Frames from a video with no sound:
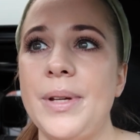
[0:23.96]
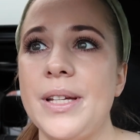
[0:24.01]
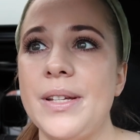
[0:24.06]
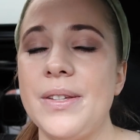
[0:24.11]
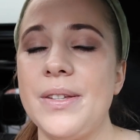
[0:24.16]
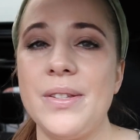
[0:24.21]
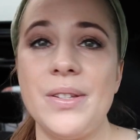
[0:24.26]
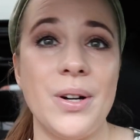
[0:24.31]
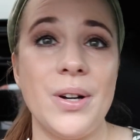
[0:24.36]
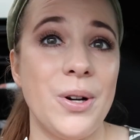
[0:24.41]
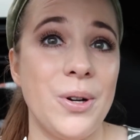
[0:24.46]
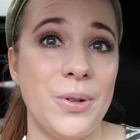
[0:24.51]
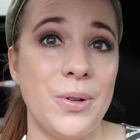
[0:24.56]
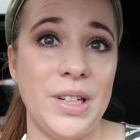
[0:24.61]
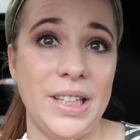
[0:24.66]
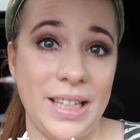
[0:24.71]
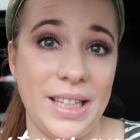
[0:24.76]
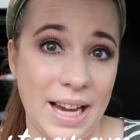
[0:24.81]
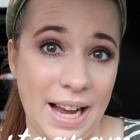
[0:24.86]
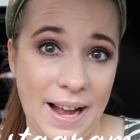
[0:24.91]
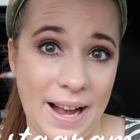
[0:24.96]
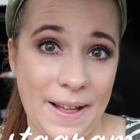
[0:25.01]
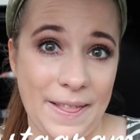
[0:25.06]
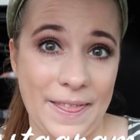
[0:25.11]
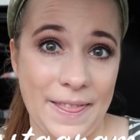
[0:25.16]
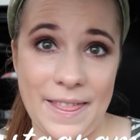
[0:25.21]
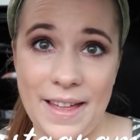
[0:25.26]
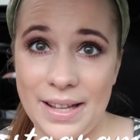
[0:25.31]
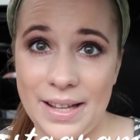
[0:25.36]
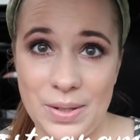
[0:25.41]
So yeah,
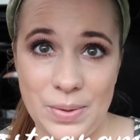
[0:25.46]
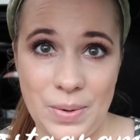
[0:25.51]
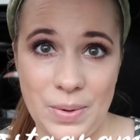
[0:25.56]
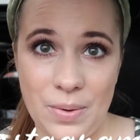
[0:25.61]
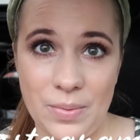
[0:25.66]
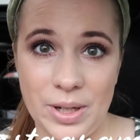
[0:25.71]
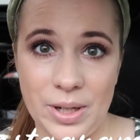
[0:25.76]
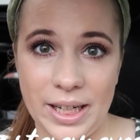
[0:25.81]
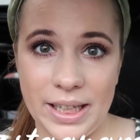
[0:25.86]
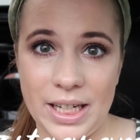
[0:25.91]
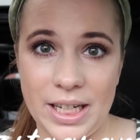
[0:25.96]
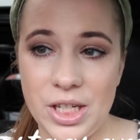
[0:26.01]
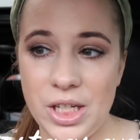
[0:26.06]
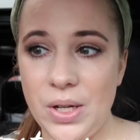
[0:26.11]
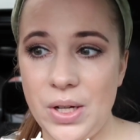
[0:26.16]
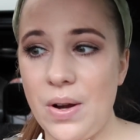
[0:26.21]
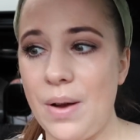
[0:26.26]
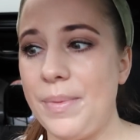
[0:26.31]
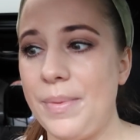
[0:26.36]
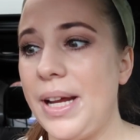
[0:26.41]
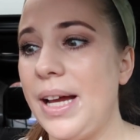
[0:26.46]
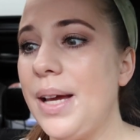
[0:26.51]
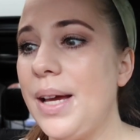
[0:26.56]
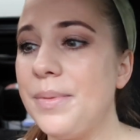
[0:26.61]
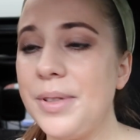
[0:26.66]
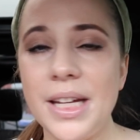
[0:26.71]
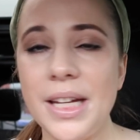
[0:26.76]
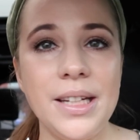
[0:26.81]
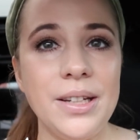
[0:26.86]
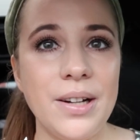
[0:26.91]
that's what we're gonna do. I'm gonna
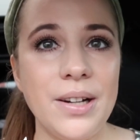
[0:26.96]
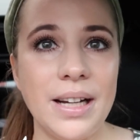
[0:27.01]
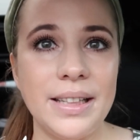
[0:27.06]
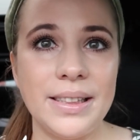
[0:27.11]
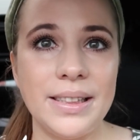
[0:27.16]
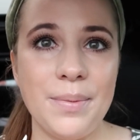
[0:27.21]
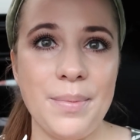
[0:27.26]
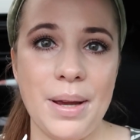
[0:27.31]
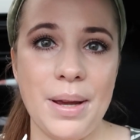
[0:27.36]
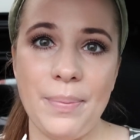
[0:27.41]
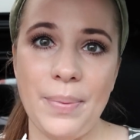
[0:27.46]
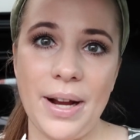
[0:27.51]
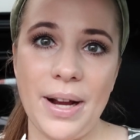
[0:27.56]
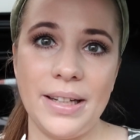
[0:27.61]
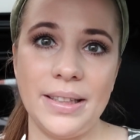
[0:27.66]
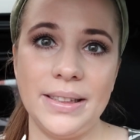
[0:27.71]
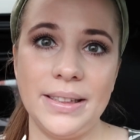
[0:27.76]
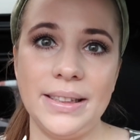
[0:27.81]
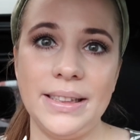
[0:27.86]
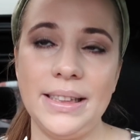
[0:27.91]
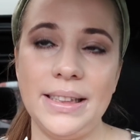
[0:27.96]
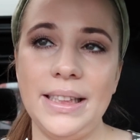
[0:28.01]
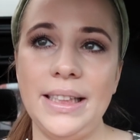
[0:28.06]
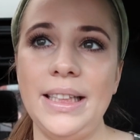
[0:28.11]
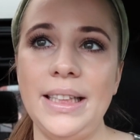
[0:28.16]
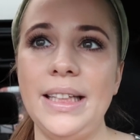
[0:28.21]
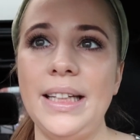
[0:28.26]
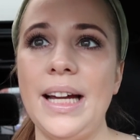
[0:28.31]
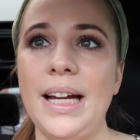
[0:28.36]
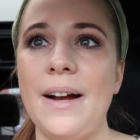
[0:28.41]
update you guys on my
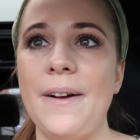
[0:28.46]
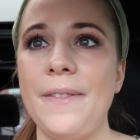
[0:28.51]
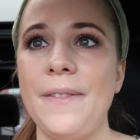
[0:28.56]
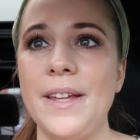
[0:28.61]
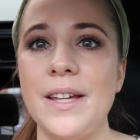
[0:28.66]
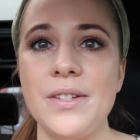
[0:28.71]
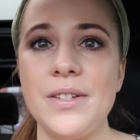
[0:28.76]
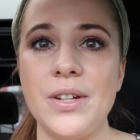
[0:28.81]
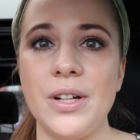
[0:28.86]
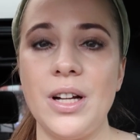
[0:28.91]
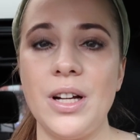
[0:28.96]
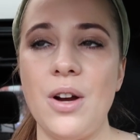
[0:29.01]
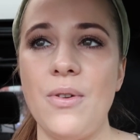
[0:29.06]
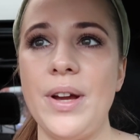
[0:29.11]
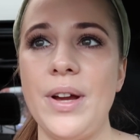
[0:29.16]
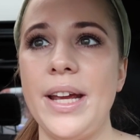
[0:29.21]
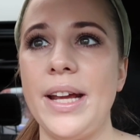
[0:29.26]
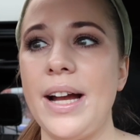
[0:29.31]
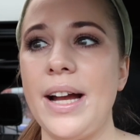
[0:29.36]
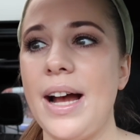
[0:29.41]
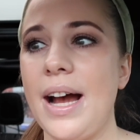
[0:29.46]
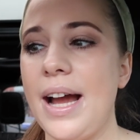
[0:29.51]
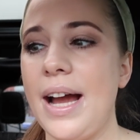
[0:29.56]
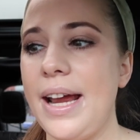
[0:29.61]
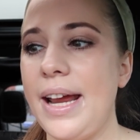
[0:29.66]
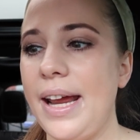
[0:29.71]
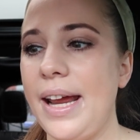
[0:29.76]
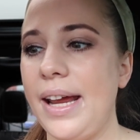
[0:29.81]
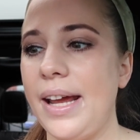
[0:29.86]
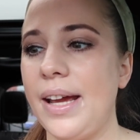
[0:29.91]
pregnancy, how things are going. I
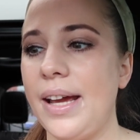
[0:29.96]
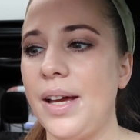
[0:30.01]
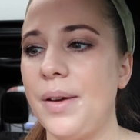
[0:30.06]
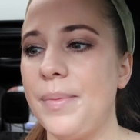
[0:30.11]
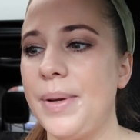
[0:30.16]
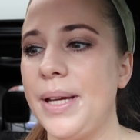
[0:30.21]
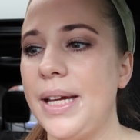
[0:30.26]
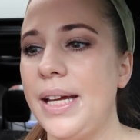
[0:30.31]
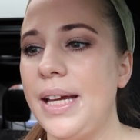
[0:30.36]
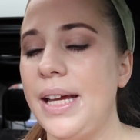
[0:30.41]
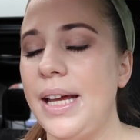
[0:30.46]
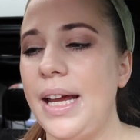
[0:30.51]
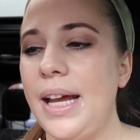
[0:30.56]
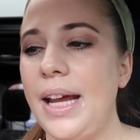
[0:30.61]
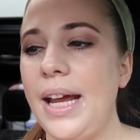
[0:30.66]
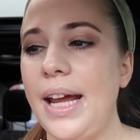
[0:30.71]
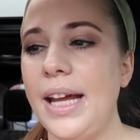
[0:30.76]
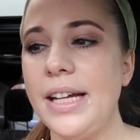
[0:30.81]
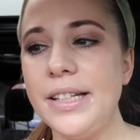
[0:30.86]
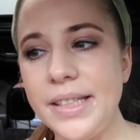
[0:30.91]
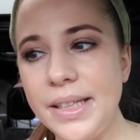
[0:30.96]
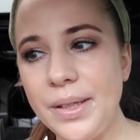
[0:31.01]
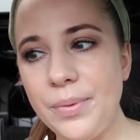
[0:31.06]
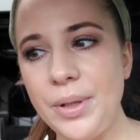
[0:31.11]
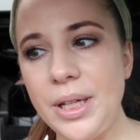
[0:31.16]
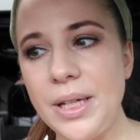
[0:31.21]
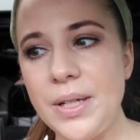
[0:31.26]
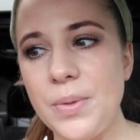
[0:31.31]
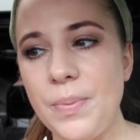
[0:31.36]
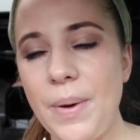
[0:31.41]
am 18
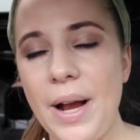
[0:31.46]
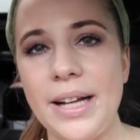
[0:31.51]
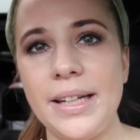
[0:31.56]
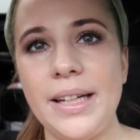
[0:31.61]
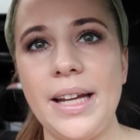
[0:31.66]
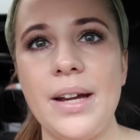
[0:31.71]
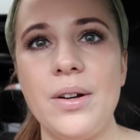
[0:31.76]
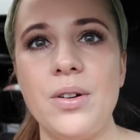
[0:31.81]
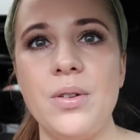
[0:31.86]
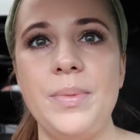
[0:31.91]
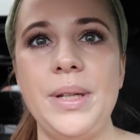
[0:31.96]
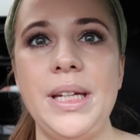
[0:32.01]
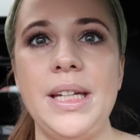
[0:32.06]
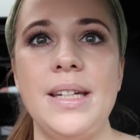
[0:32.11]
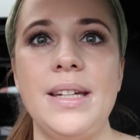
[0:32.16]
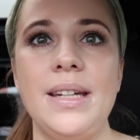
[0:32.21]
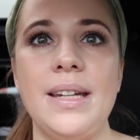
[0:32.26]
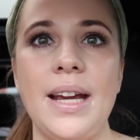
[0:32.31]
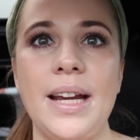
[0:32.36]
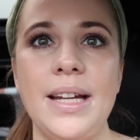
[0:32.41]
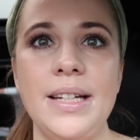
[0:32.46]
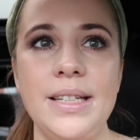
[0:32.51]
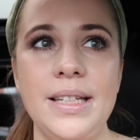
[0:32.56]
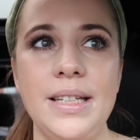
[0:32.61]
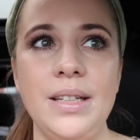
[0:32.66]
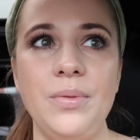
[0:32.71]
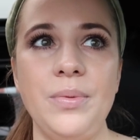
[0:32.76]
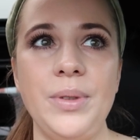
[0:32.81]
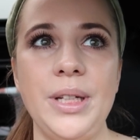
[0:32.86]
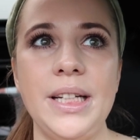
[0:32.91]
weeks pregnant. I will be
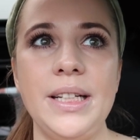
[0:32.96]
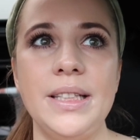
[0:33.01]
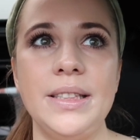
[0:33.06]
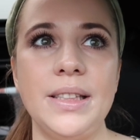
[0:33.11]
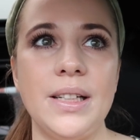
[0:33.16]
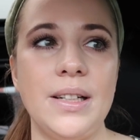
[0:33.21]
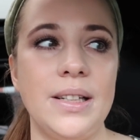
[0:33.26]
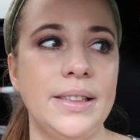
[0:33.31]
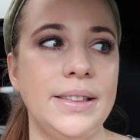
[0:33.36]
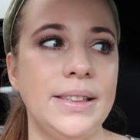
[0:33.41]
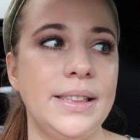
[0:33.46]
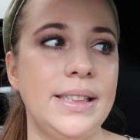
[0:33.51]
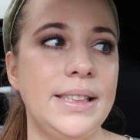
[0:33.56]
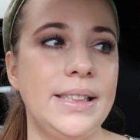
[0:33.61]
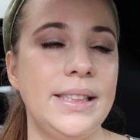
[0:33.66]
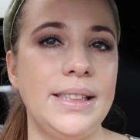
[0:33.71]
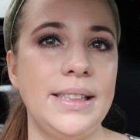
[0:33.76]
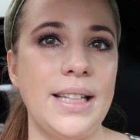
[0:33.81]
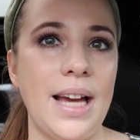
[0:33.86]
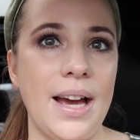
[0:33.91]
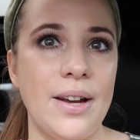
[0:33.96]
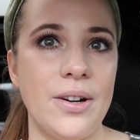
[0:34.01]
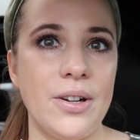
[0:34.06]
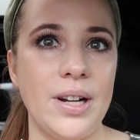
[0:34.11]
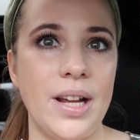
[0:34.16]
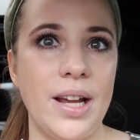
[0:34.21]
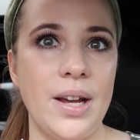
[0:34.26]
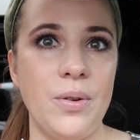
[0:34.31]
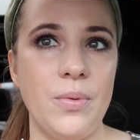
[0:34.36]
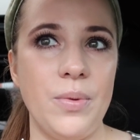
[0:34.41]
19 weeks on
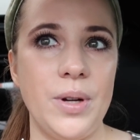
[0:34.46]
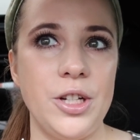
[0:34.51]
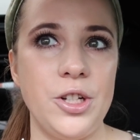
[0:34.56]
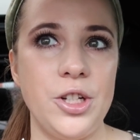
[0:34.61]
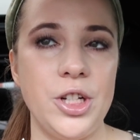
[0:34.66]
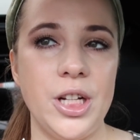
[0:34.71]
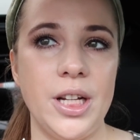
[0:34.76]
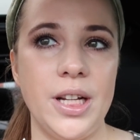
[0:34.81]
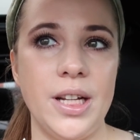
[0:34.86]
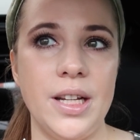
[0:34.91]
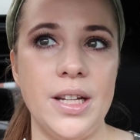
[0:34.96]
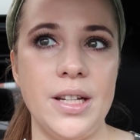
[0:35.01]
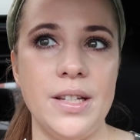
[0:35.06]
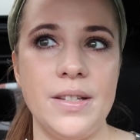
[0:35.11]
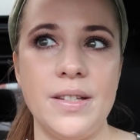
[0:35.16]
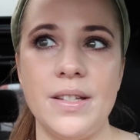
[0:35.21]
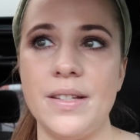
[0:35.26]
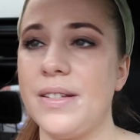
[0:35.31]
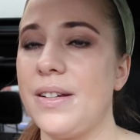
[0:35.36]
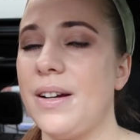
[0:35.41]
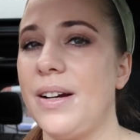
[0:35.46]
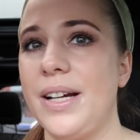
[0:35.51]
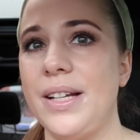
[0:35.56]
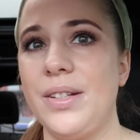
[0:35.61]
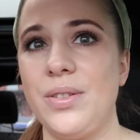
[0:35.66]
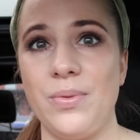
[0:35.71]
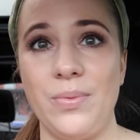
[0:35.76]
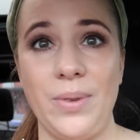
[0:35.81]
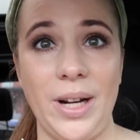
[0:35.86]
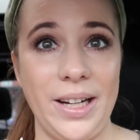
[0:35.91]
Saturday, which is, sorry,
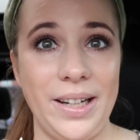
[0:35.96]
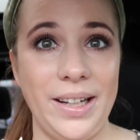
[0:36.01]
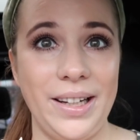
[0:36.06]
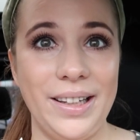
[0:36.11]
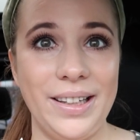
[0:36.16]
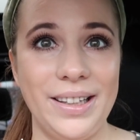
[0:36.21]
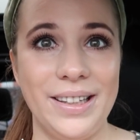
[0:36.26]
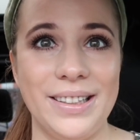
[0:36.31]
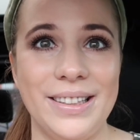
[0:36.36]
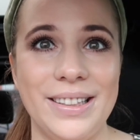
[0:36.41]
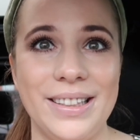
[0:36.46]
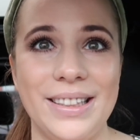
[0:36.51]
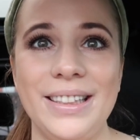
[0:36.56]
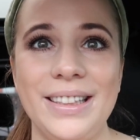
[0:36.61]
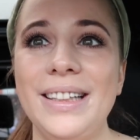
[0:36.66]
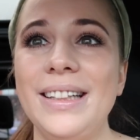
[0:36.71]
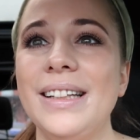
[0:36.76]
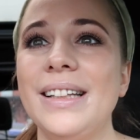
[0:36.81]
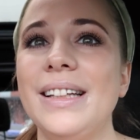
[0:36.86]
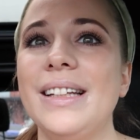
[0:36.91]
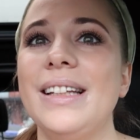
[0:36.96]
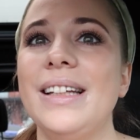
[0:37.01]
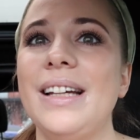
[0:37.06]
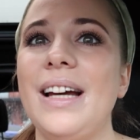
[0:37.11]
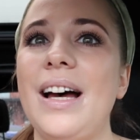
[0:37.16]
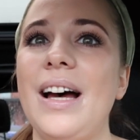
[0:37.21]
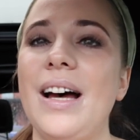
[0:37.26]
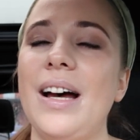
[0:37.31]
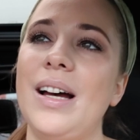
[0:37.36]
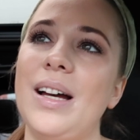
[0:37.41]
it's raining,
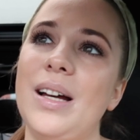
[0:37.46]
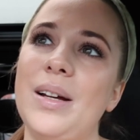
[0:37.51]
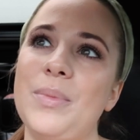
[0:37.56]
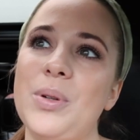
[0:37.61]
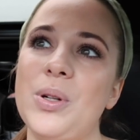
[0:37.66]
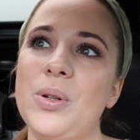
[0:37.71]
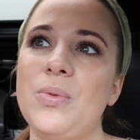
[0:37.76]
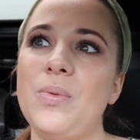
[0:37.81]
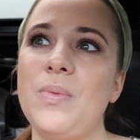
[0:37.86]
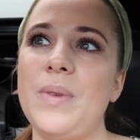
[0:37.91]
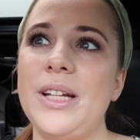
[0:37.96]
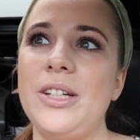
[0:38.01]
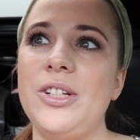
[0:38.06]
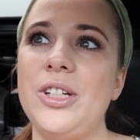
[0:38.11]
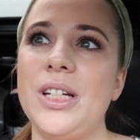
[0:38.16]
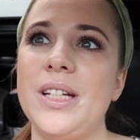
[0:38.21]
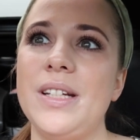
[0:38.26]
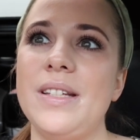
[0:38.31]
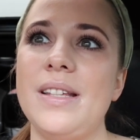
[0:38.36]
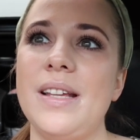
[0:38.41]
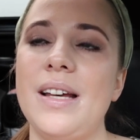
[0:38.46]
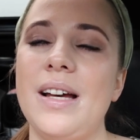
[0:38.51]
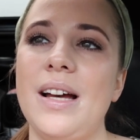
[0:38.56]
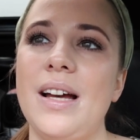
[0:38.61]
which is